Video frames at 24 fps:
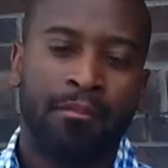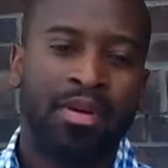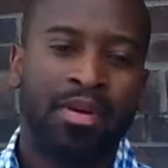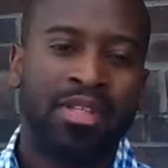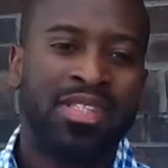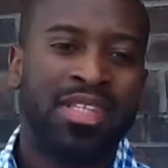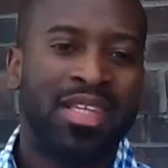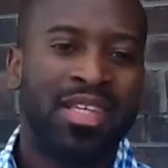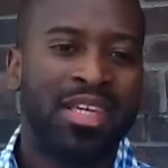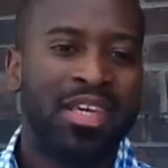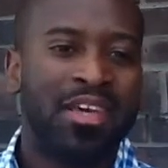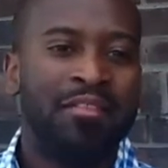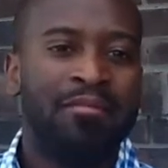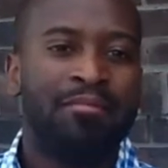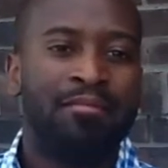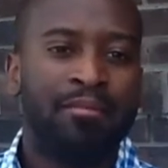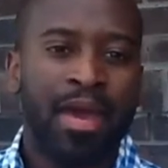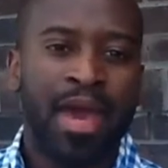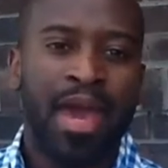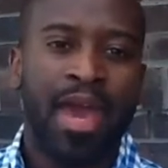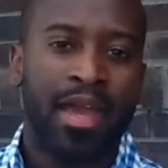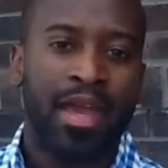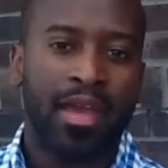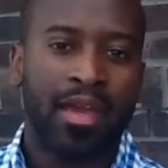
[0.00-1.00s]
but to give
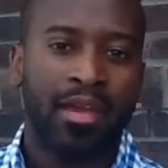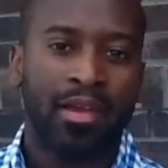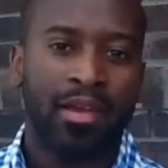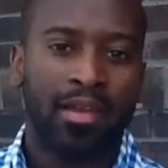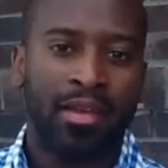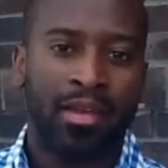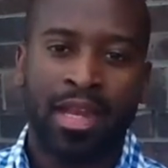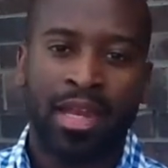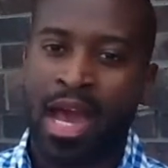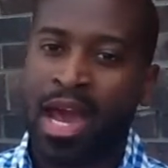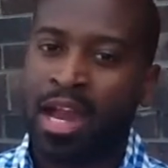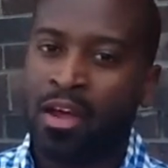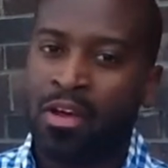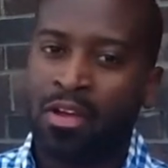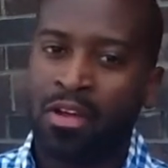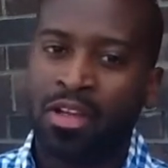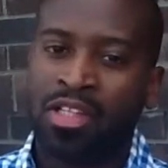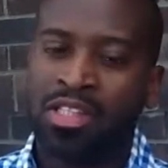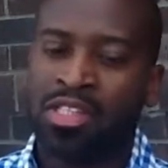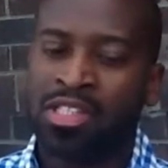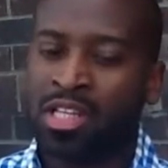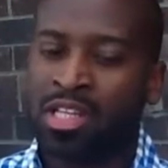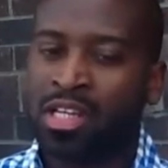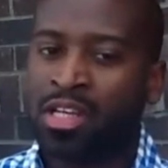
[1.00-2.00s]
back, not
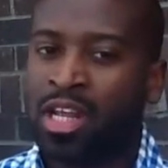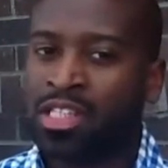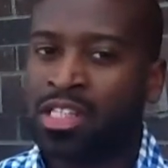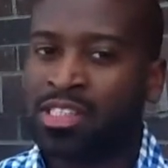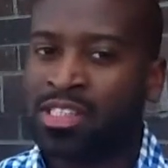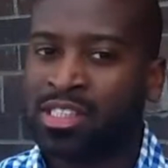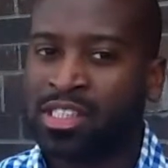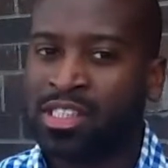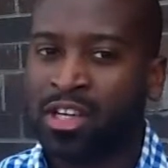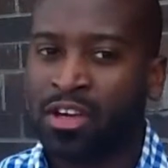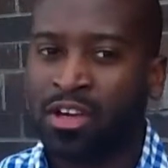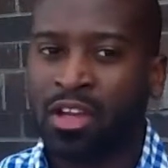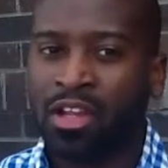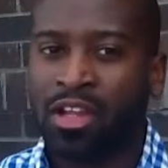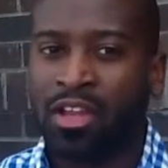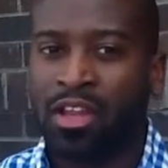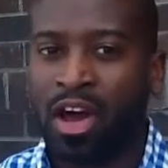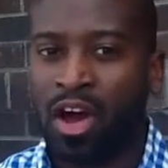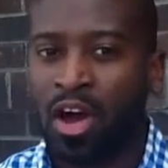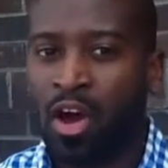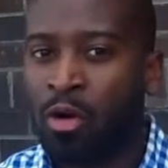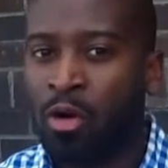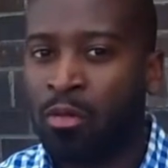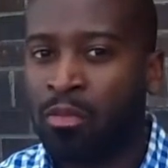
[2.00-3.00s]
only to necessarily
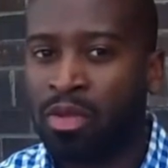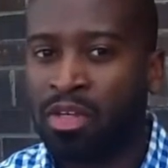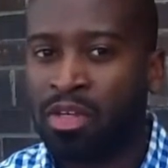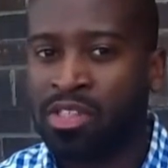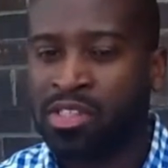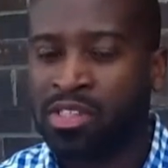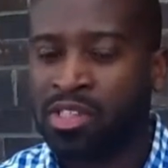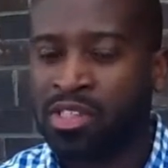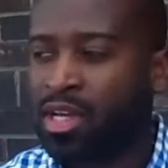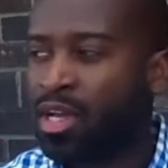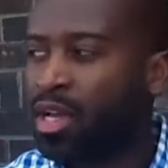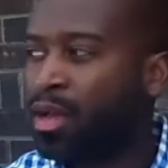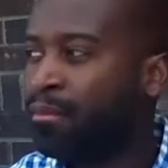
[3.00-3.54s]
the homeless,